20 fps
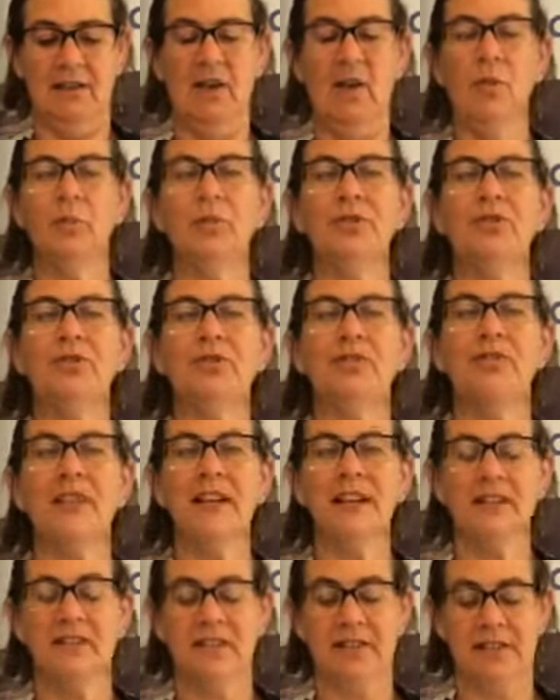Almost looks
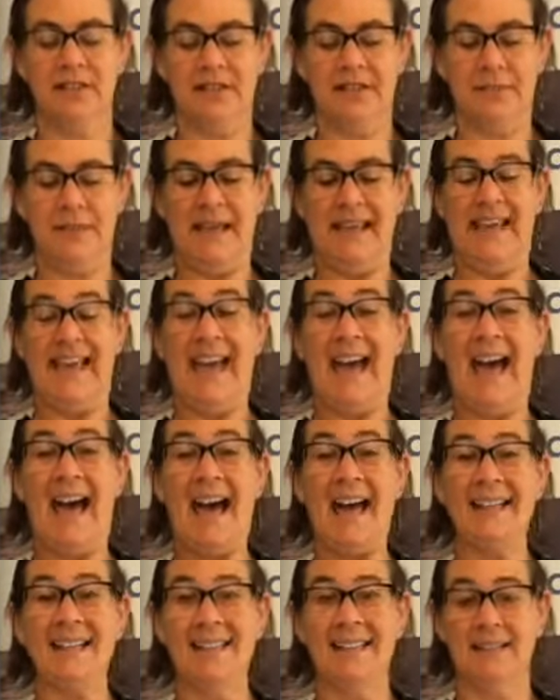like it's got some
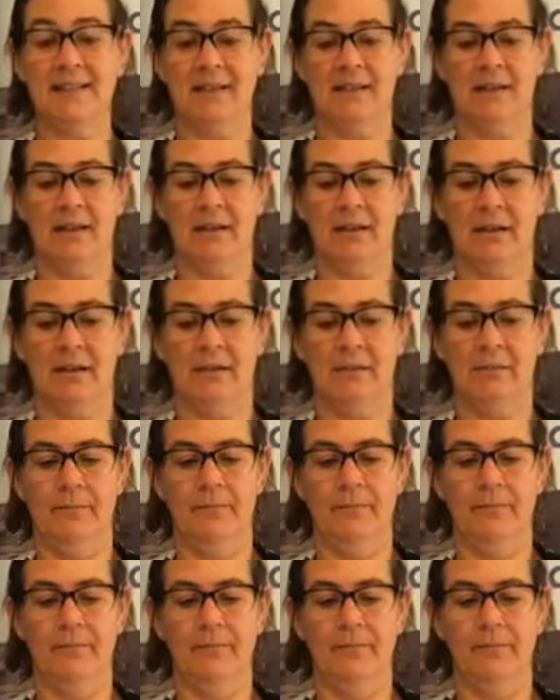gas in there.
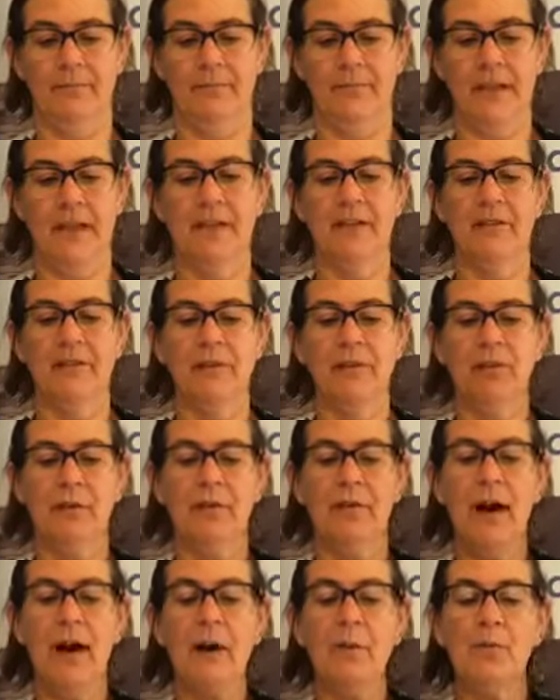So
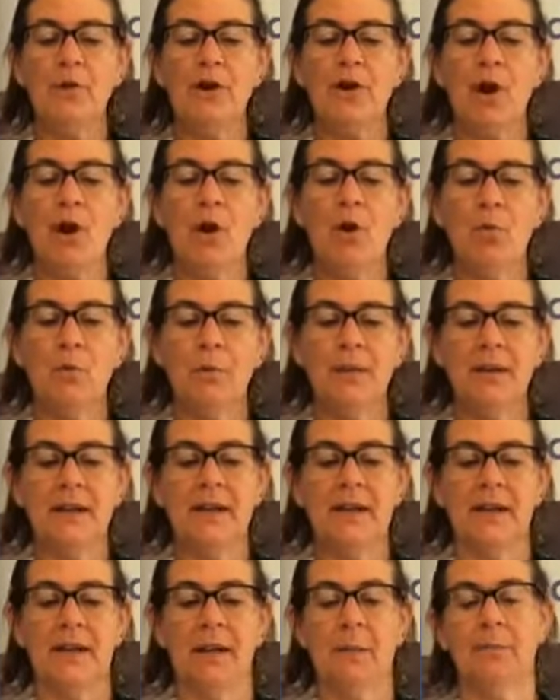if I were to open
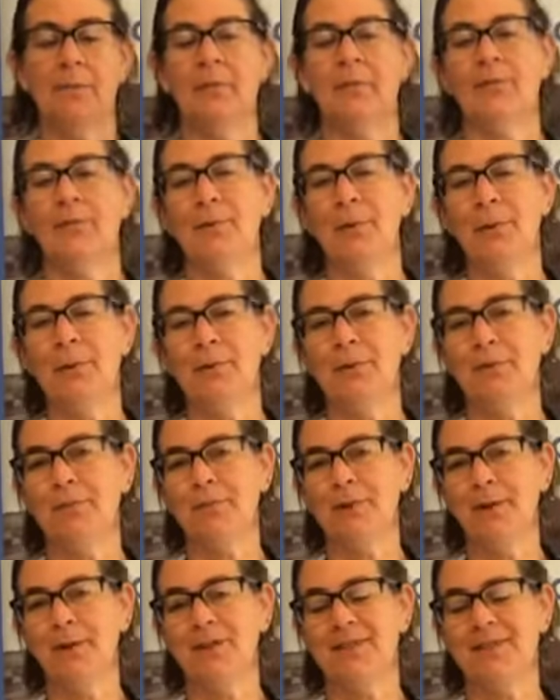it up, if we were in
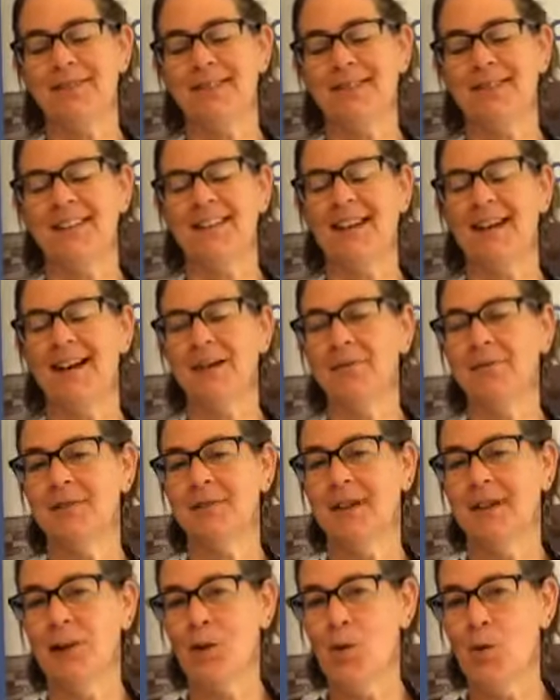person, I would
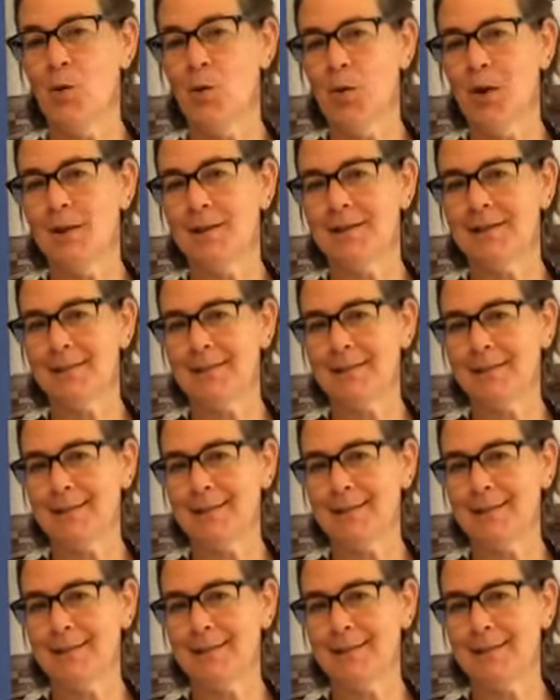say, who wants to